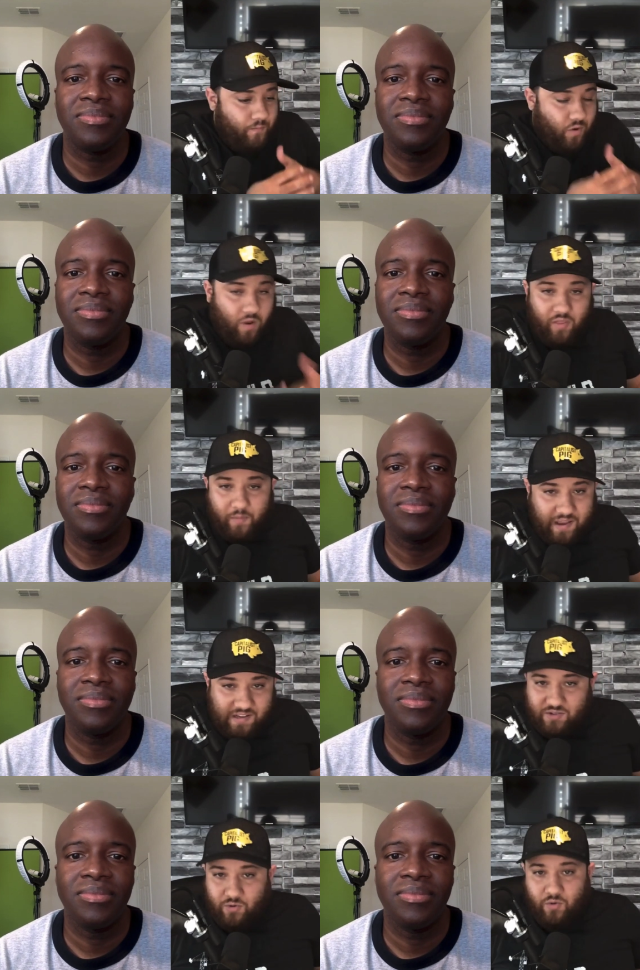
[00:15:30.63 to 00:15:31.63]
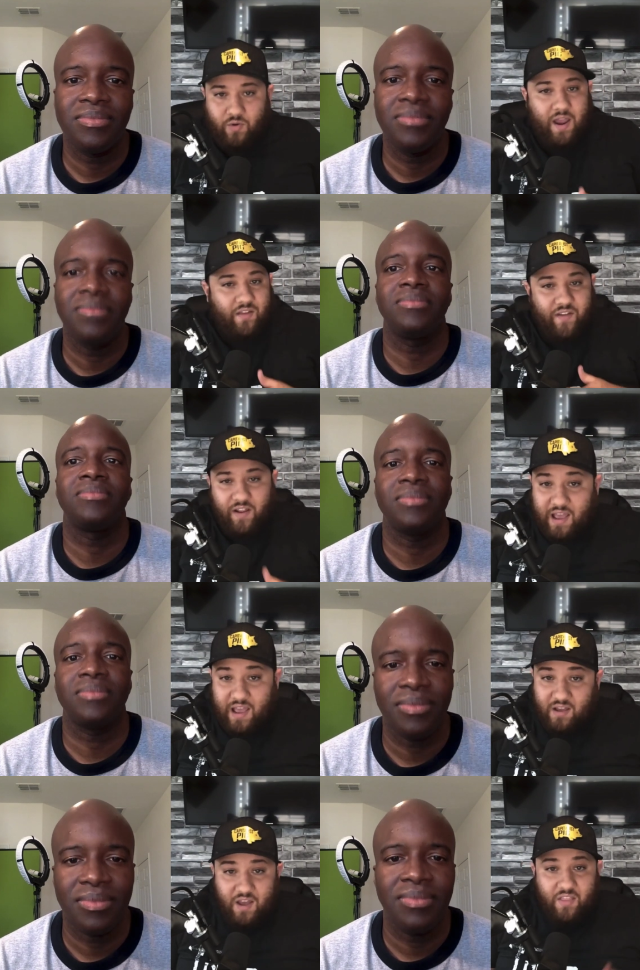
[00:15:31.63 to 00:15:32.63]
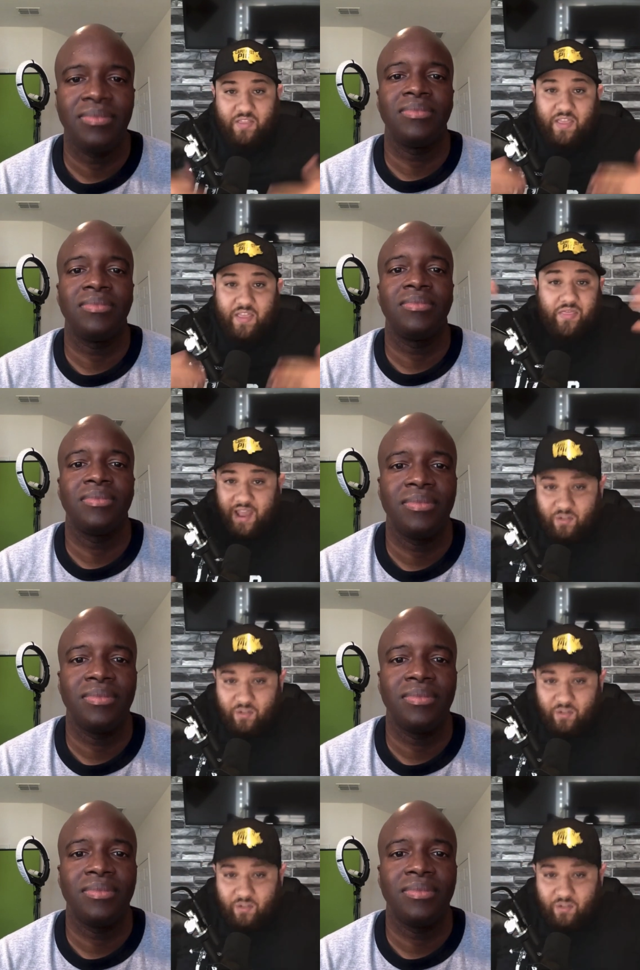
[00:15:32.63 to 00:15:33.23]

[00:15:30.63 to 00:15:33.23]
Speaker 1: product the best or anything like that then they